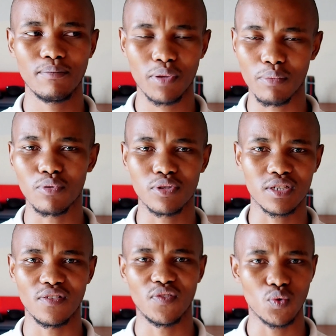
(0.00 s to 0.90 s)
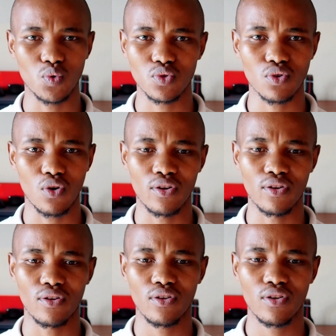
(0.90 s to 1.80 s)
people's reviews on
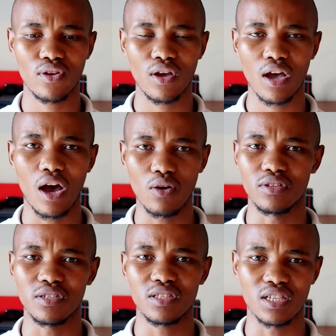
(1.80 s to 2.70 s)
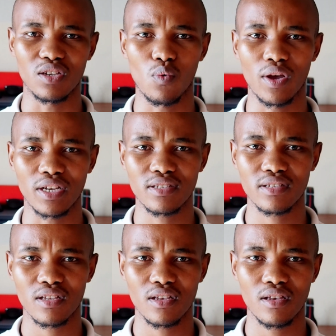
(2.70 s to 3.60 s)
how this thing works
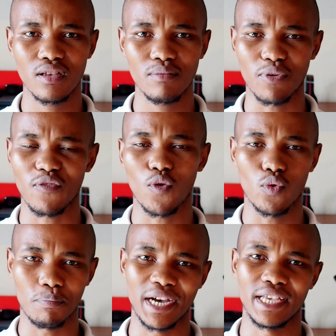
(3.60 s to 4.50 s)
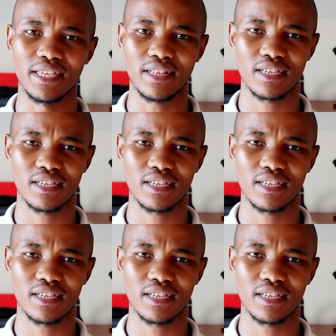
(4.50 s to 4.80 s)
before you buy it.